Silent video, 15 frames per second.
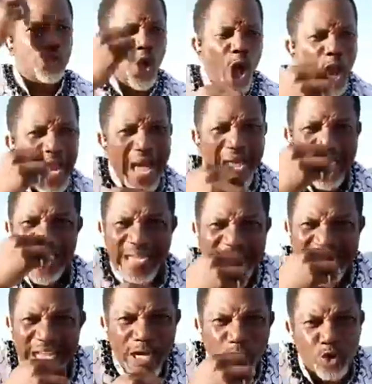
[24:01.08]
don't let them
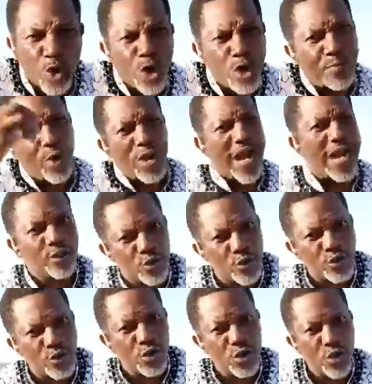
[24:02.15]
send you to Igbo land.
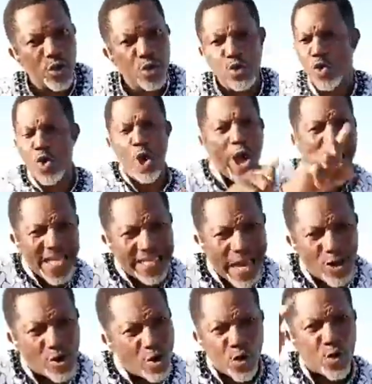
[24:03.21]
You go
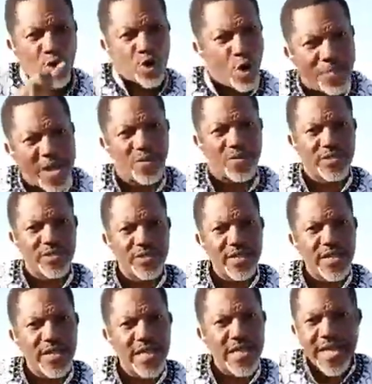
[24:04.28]
enter, you not go come out.
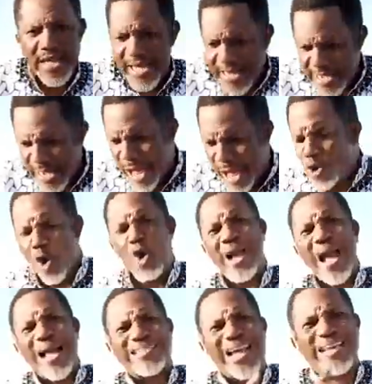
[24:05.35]
Now you
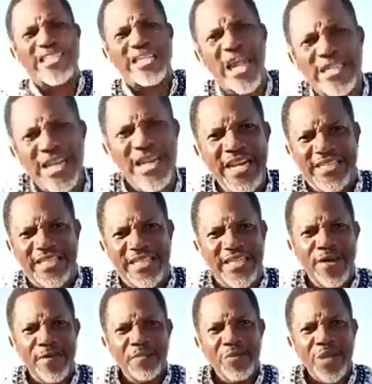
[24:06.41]
guys are changing
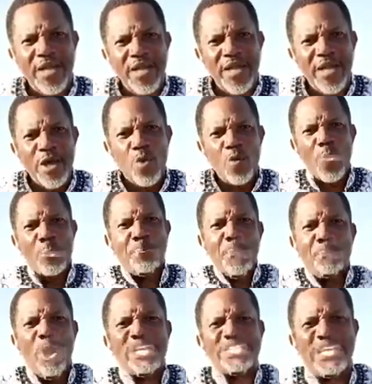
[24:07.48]
it. Which
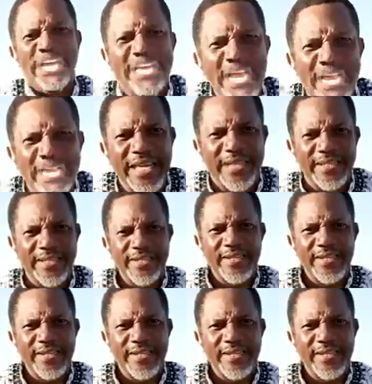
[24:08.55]
people is he killing?